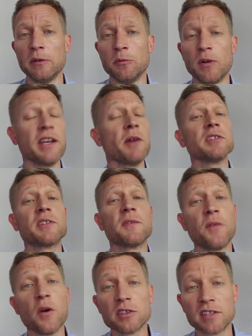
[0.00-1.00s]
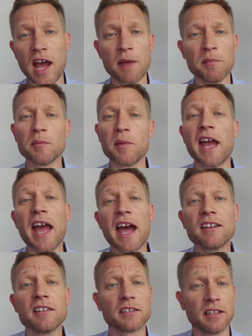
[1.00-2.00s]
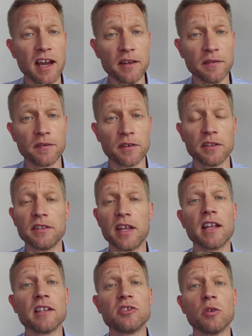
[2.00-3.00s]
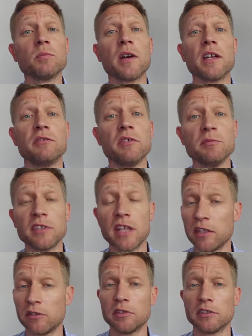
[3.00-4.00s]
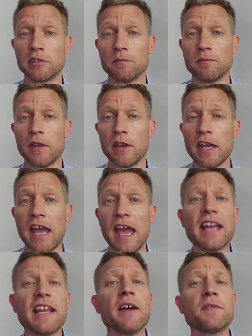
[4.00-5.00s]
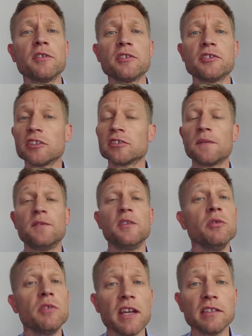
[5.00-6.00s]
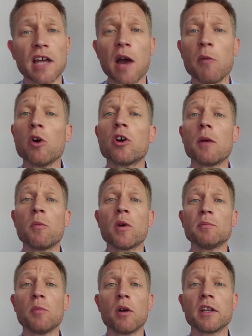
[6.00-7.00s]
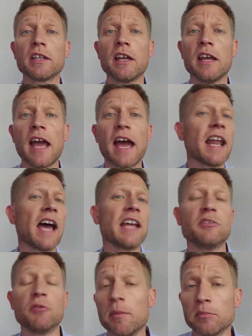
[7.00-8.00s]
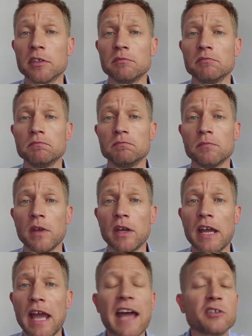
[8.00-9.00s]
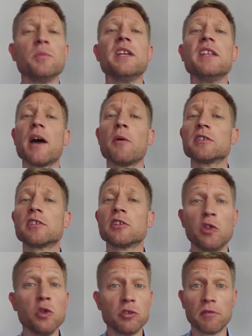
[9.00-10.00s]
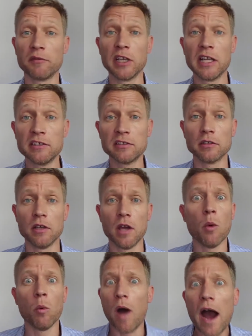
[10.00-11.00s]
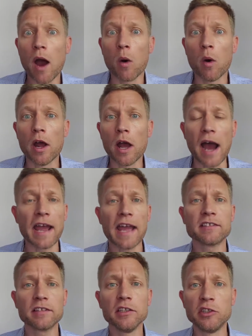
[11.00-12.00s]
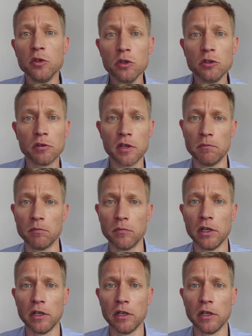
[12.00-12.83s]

well, that was the first time in my adult life that I showed my dreams interest. And after just a few days, I woke up one morning and I had dreamt. And to me, that was a huge revelation. Wow, I actually do dream.